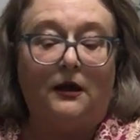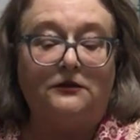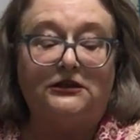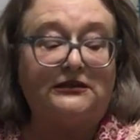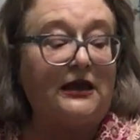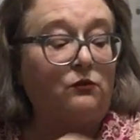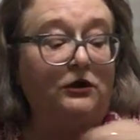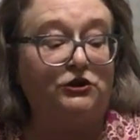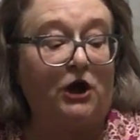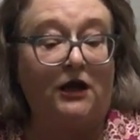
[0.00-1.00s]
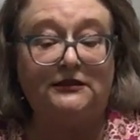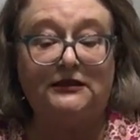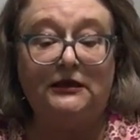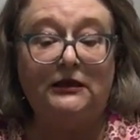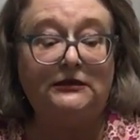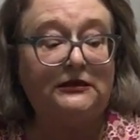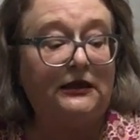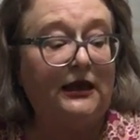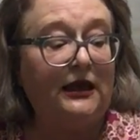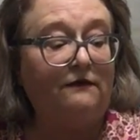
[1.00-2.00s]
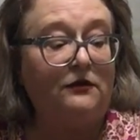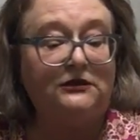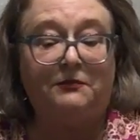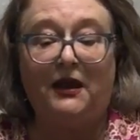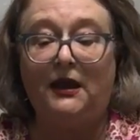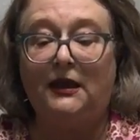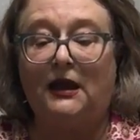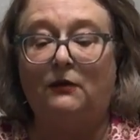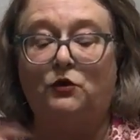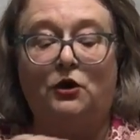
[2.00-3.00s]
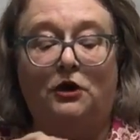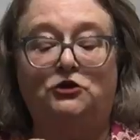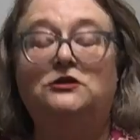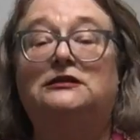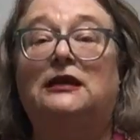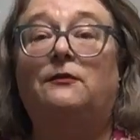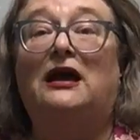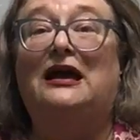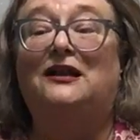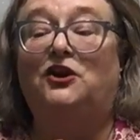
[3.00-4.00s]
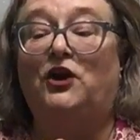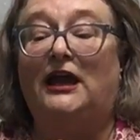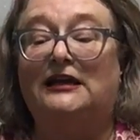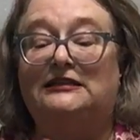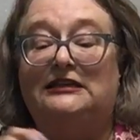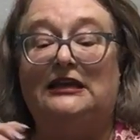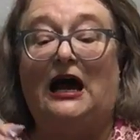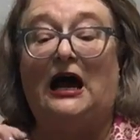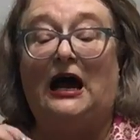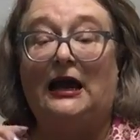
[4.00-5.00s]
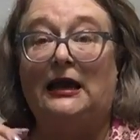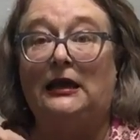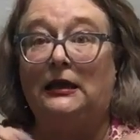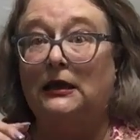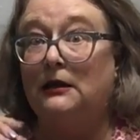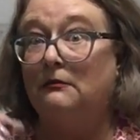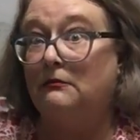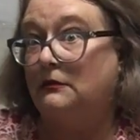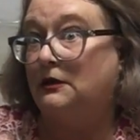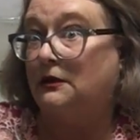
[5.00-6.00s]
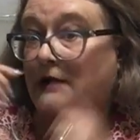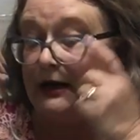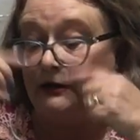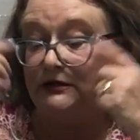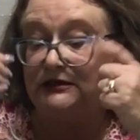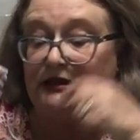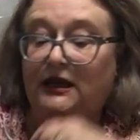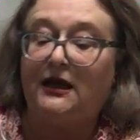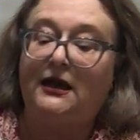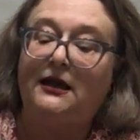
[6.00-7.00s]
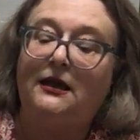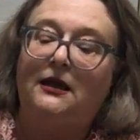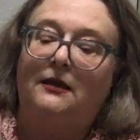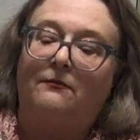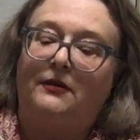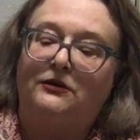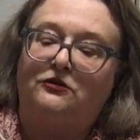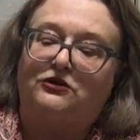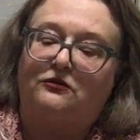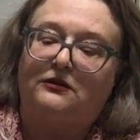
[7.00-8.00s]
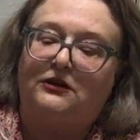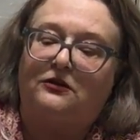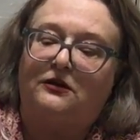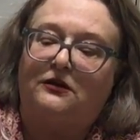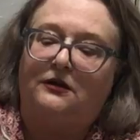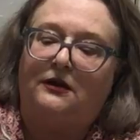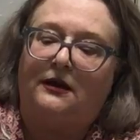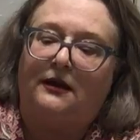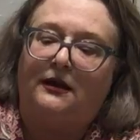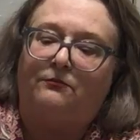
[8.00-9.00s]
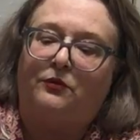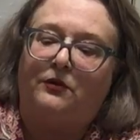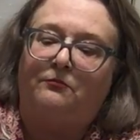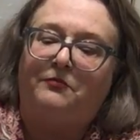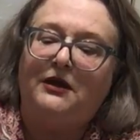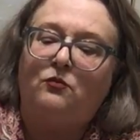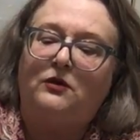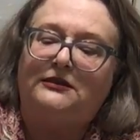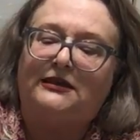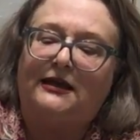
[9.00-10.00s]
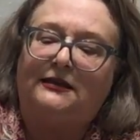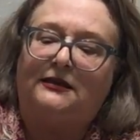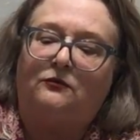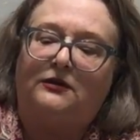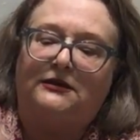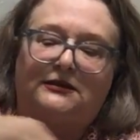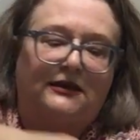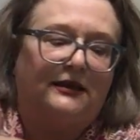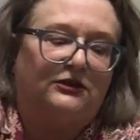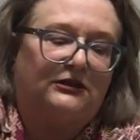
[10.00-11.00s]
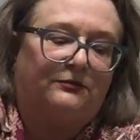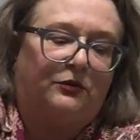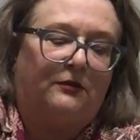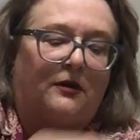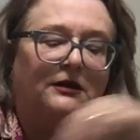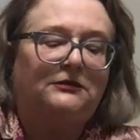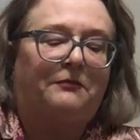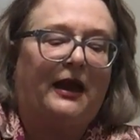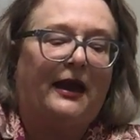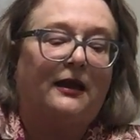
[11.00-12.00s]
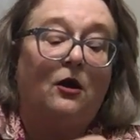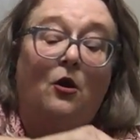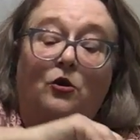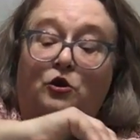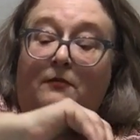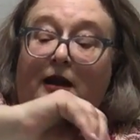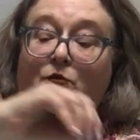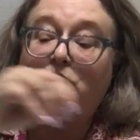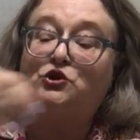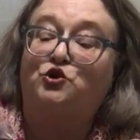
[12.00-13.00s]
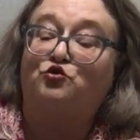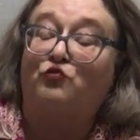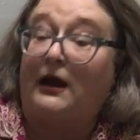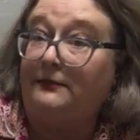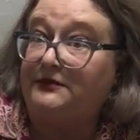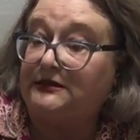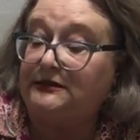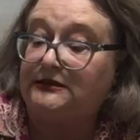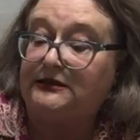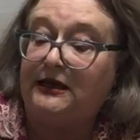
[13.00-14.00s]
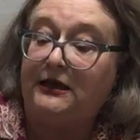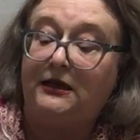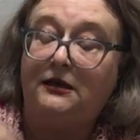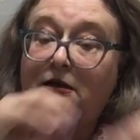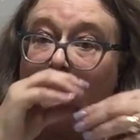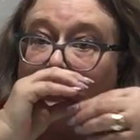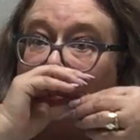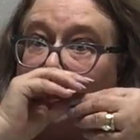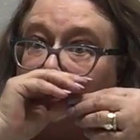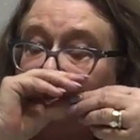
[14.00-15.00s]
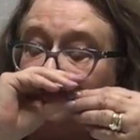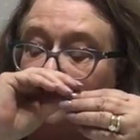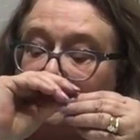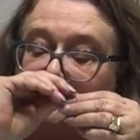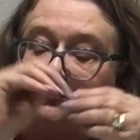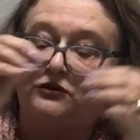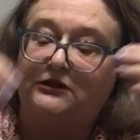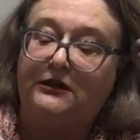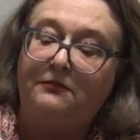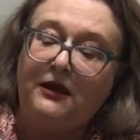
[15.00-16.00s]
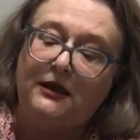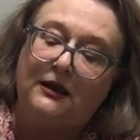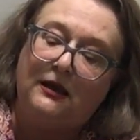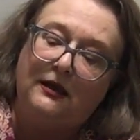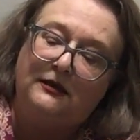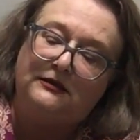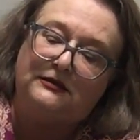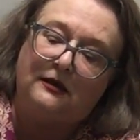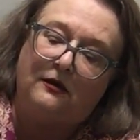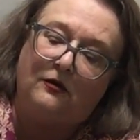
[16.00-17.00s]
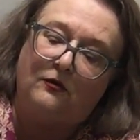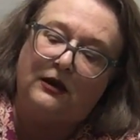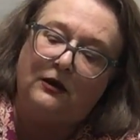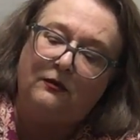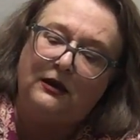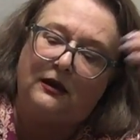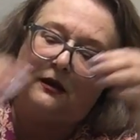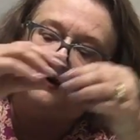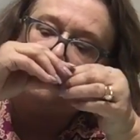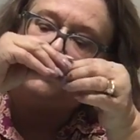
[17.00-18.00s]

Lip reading: Decide what dots he is going to have on his back. I would not do the same color as the eye, the iris of the eye, but you certainly could, and put big ones and little ones and just put them on his back. You might want stripes instead. What kind of frog is yours going to be? So here we go.